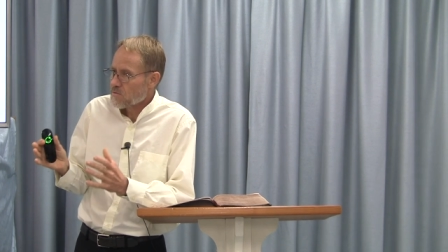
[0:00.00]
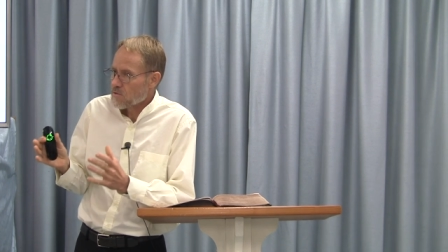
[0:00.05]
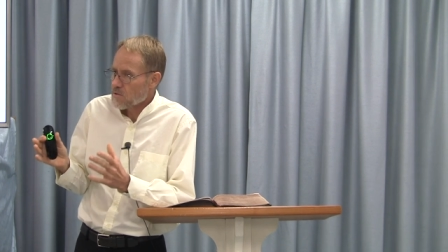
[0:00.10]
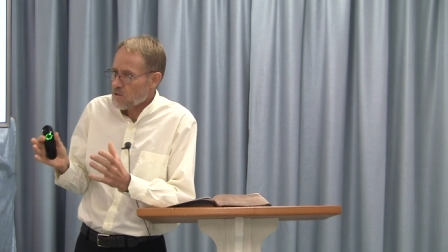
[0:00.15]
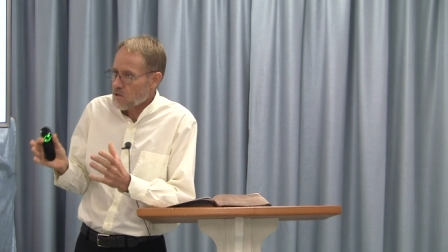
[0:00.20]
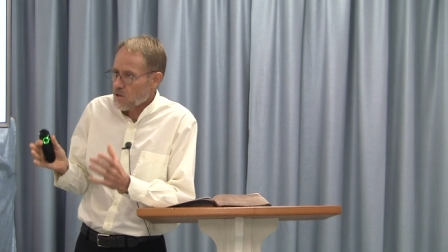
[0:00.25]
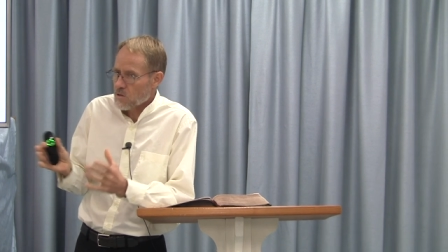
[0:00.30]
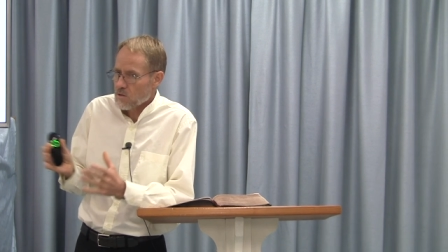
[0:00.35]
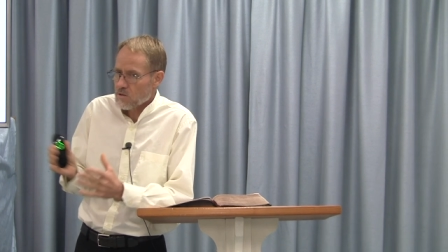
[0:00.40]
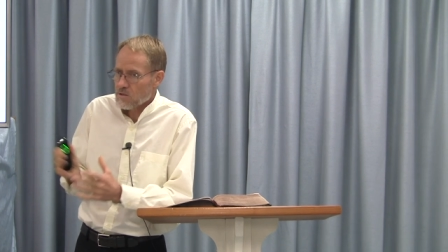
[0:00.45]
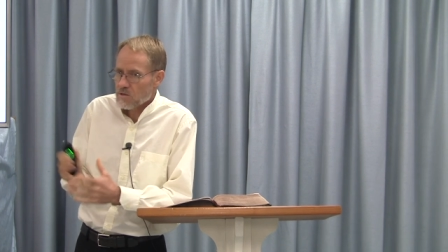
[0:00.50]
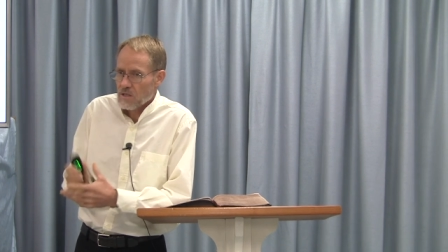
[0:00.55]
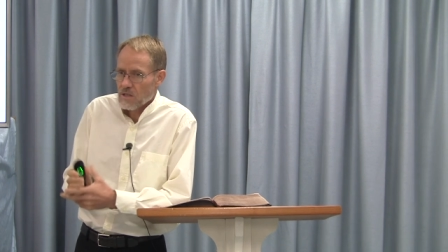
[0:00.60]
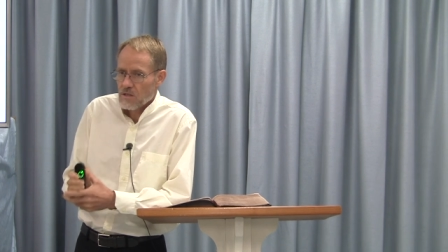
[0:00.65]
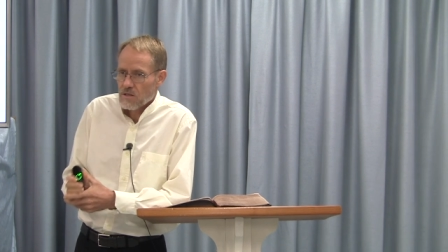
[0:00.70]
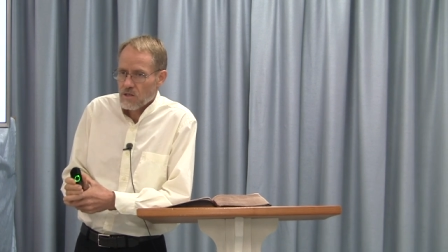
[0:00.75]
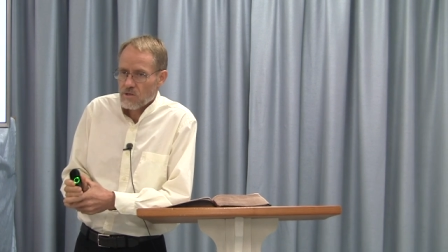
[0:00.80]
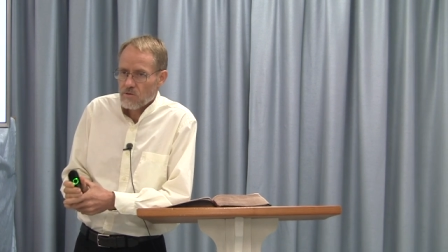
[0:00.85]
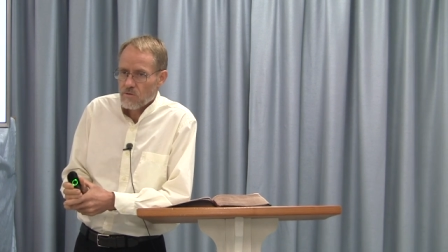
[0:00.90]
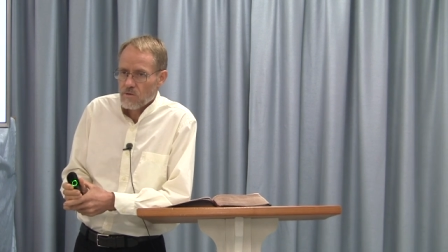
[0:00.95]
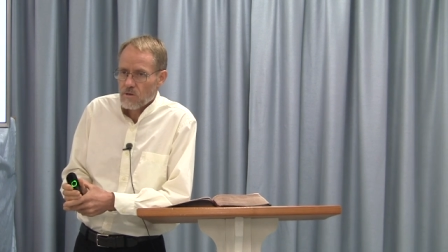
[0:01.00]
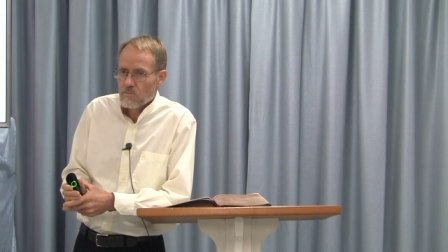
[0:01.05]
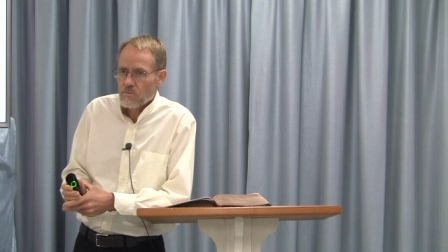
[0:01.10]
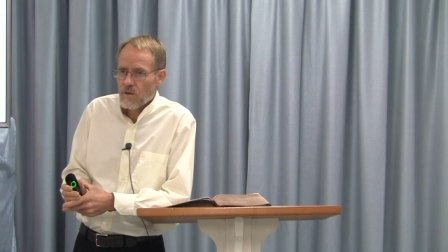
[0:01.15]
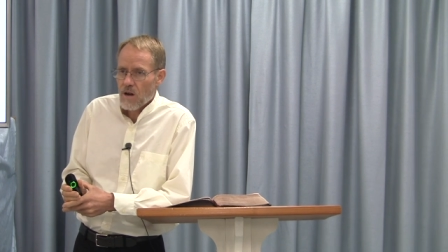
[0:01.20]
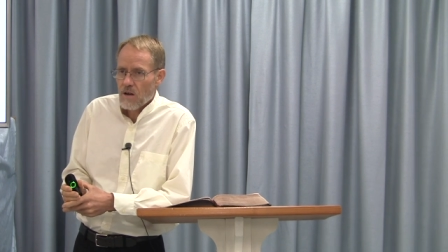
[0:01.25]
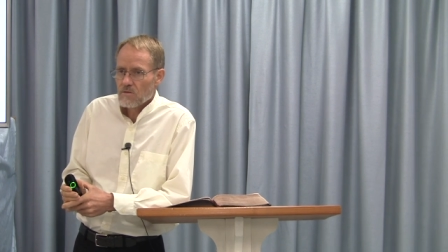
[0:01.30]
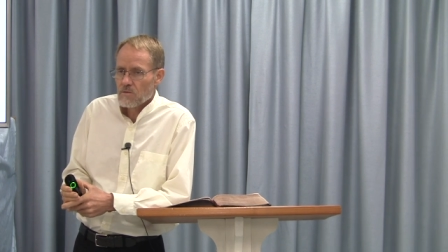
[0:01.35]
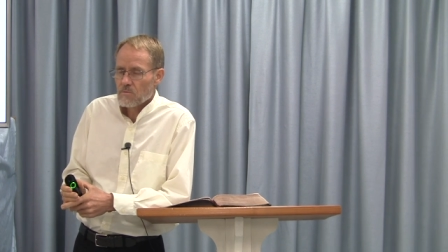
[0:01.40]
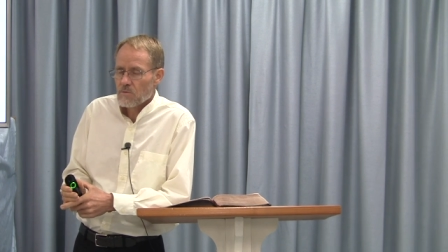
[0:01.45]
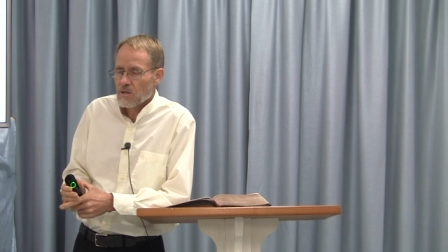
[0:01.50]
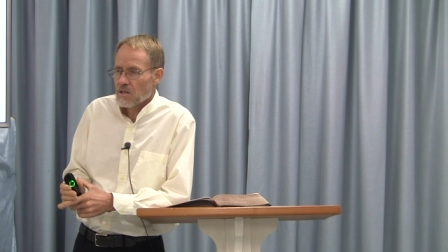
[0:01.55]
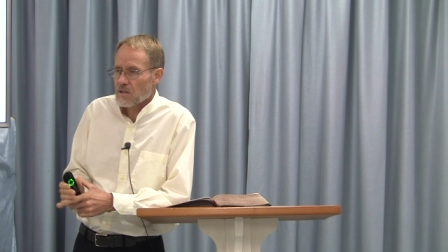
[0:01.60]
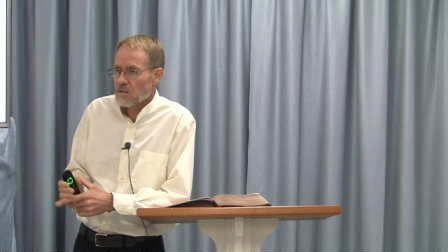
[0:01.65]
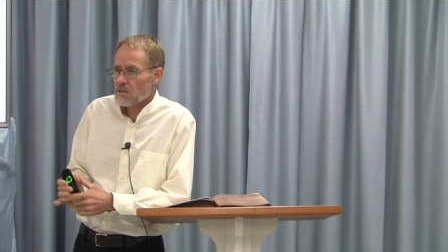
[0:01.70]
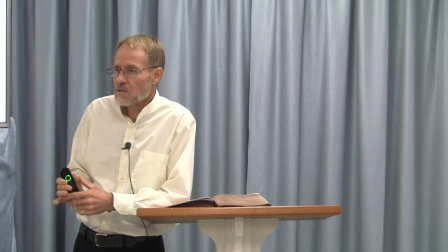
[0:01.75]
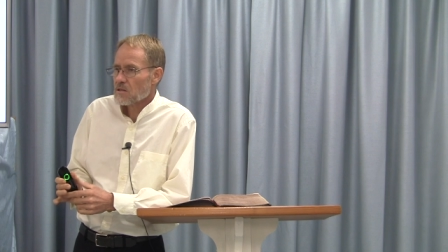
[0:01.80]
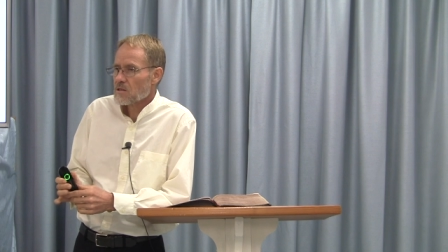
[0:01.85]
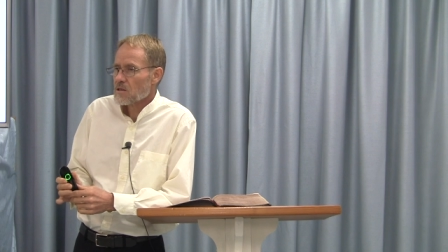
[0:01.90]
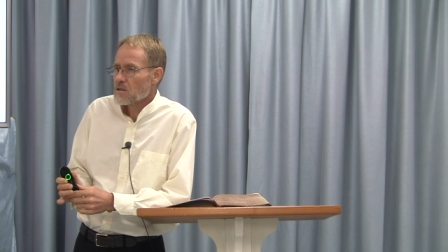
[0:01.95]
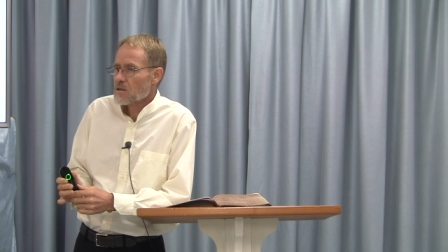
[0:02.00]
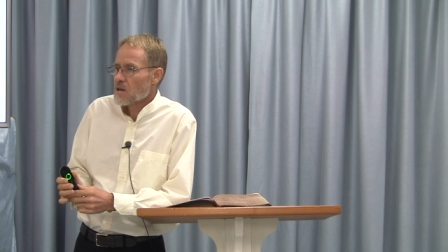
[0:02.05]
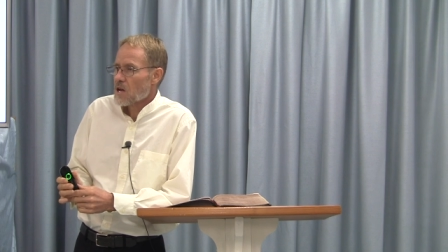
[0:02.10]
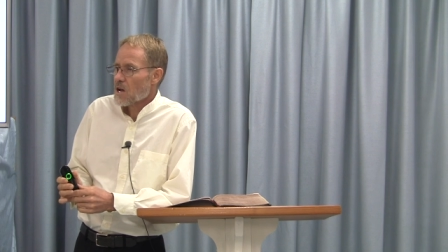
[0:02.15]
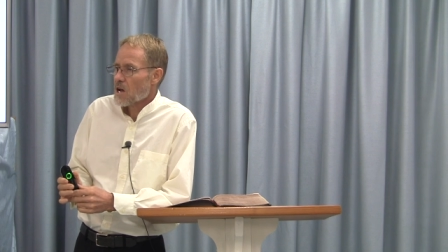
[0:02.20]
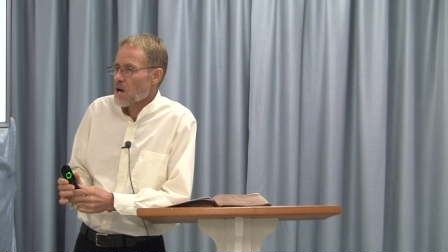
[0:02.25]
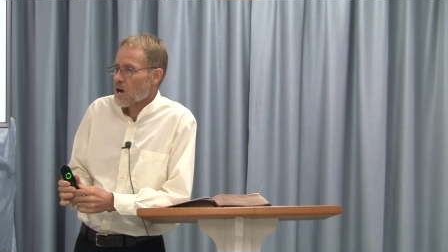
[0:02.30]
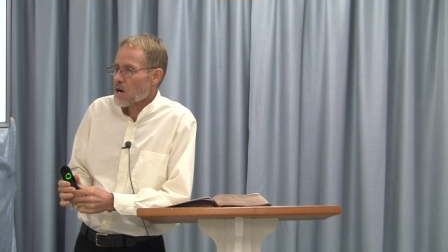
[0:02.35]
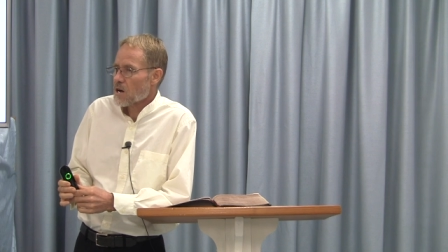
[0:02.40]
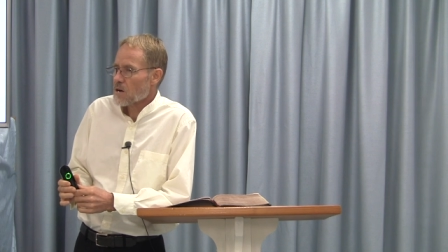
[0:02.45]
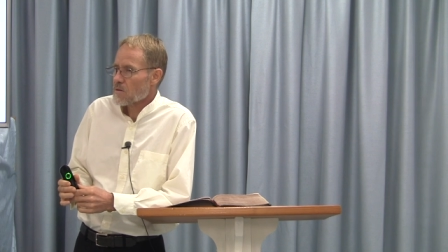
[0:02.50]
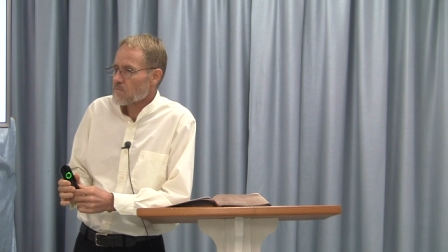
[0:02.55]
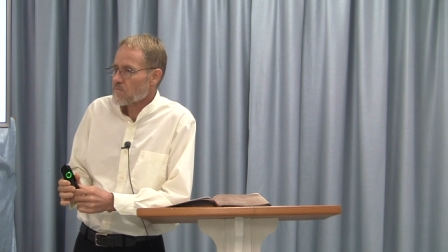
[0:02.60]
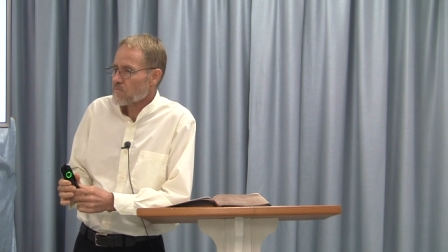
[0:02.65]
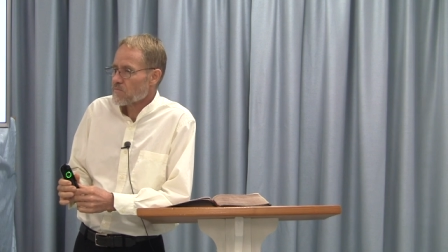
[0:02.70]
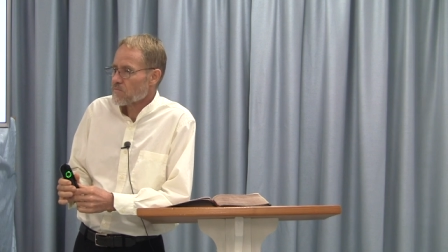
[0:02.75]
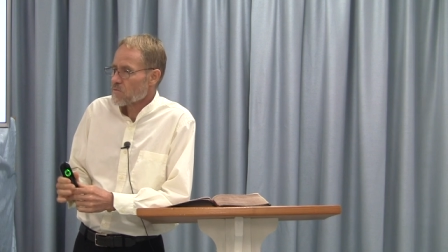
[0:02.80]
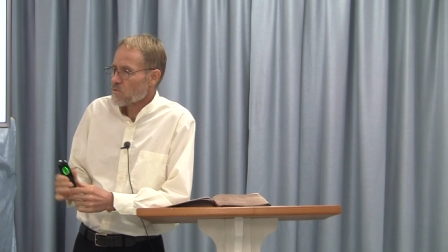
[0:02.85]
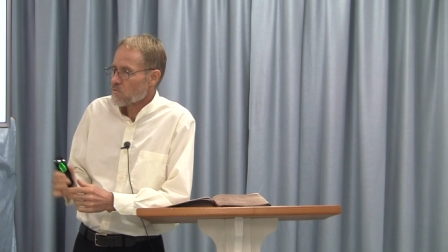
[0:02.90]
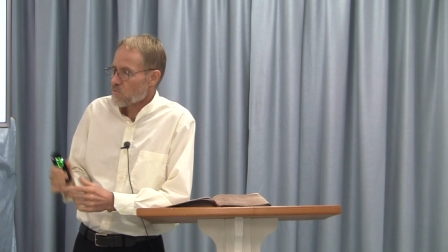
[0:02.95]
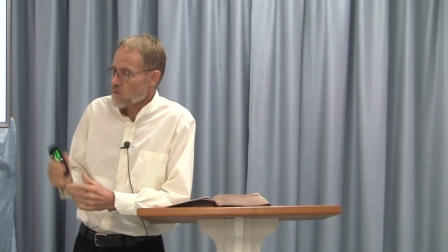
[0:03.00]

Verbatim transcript: those in this room probably um,